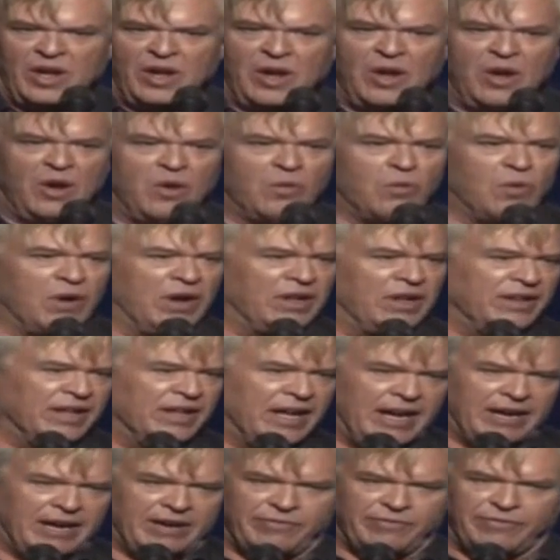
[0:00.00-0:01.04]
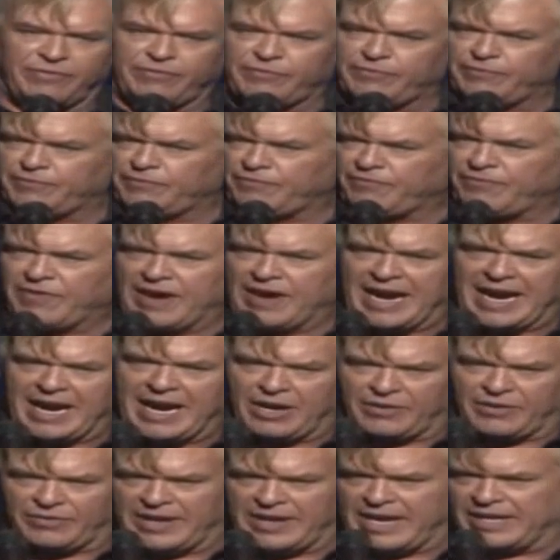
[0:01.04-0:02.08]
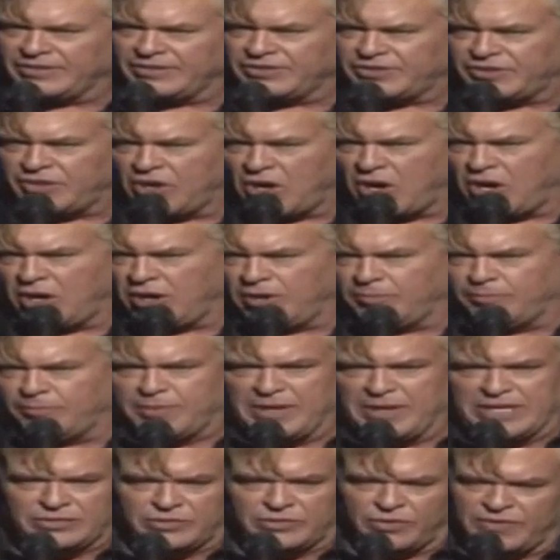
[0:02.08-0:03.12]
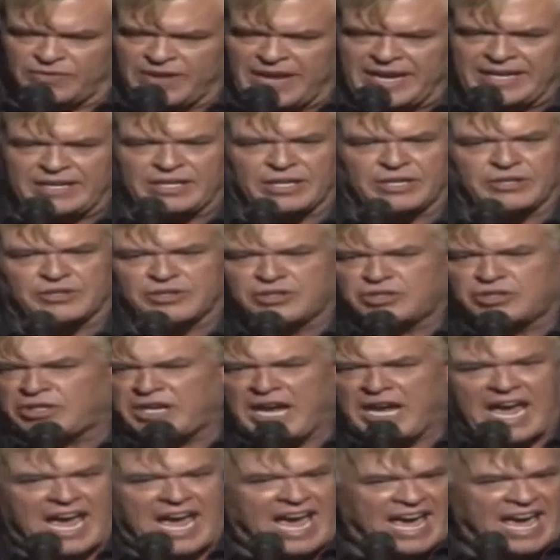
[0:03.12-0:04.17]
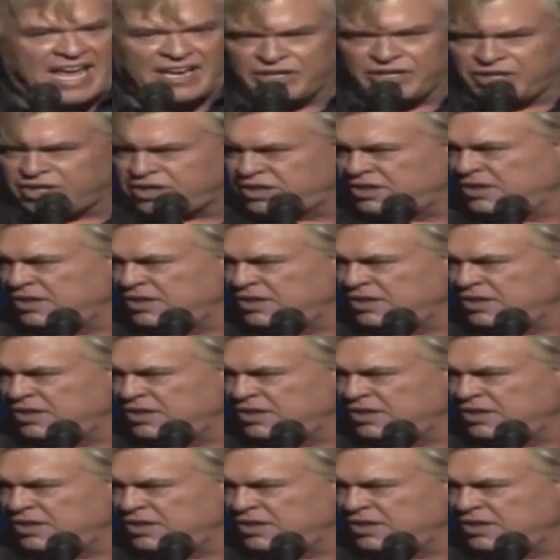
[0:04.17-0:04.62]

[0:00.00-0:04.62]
when they fire that starting pistol. They could scatter,